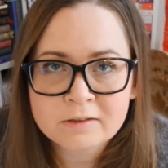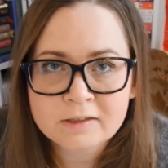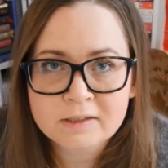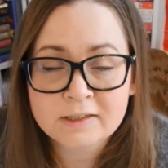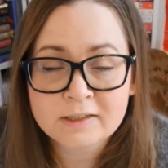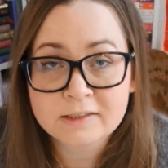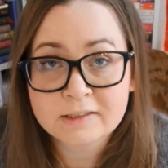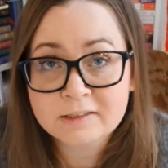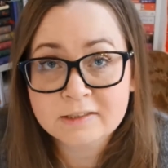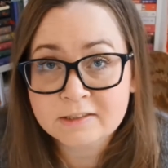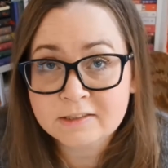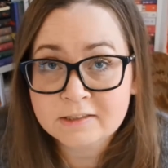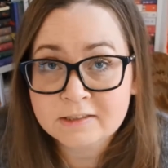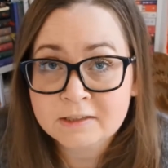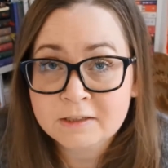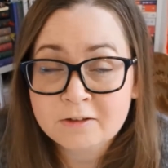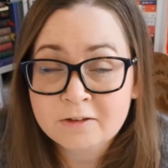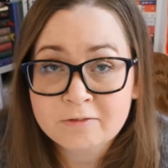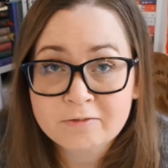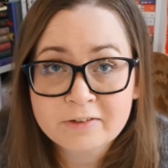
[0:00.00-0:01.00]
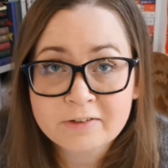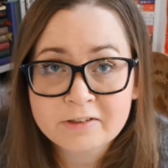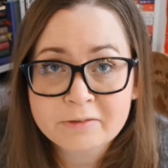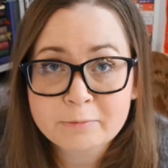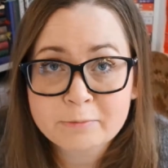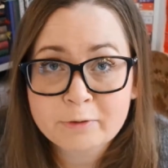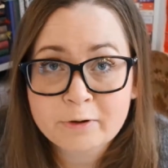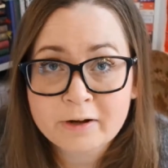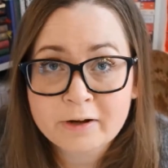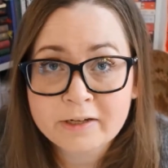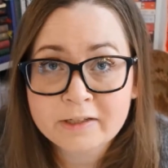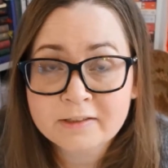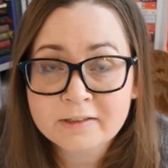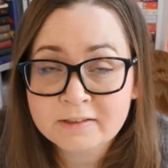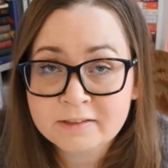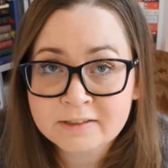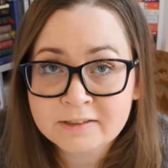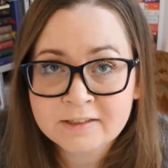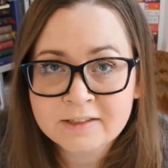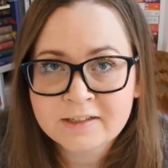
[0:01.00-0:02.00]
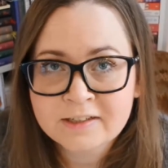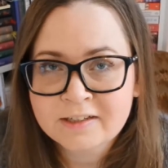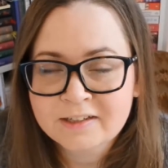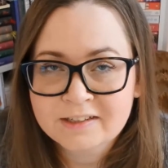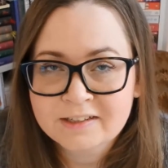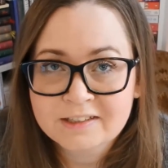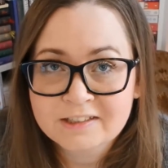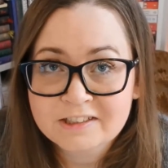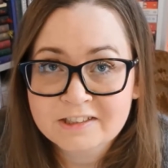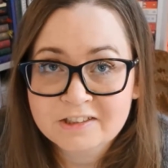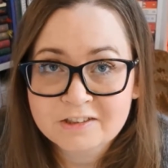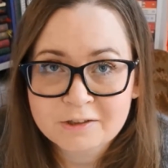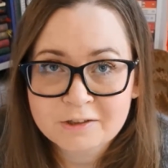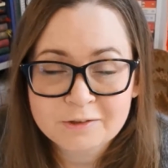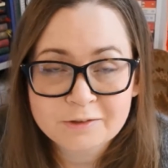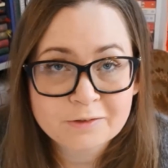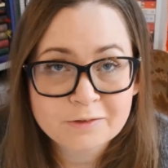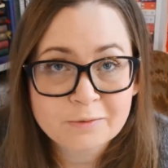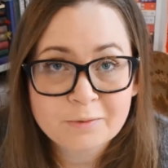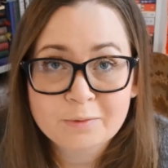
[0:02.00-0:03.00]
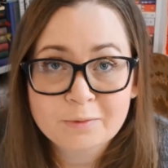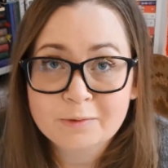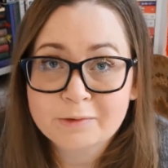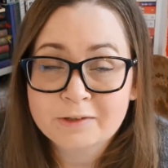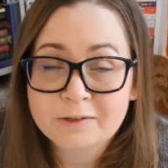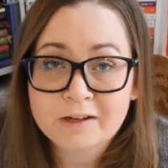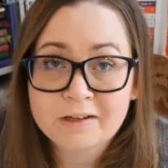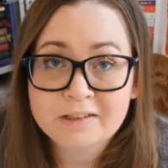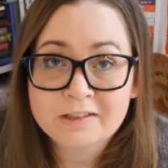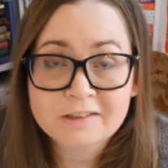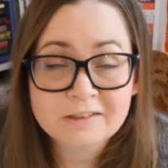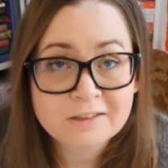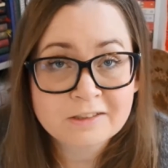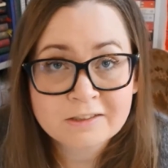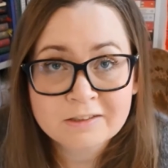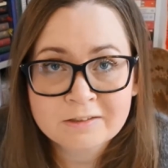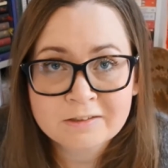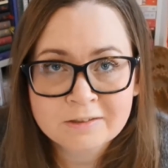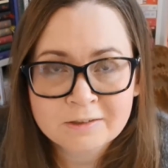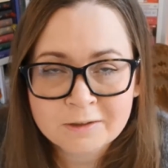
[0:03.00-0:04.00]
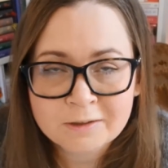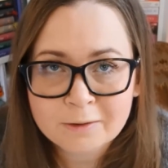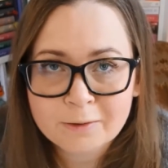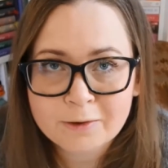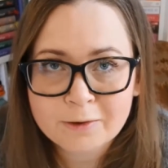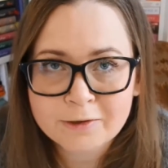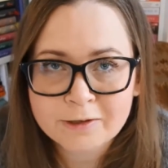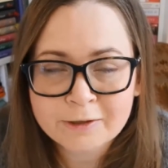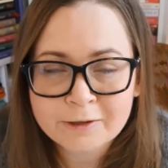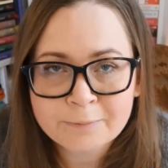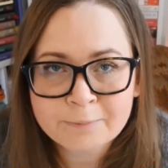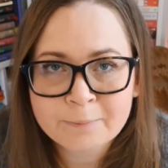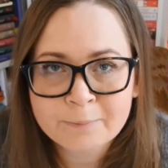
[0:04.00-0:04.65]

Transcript: It's very bright. It's sun all night long,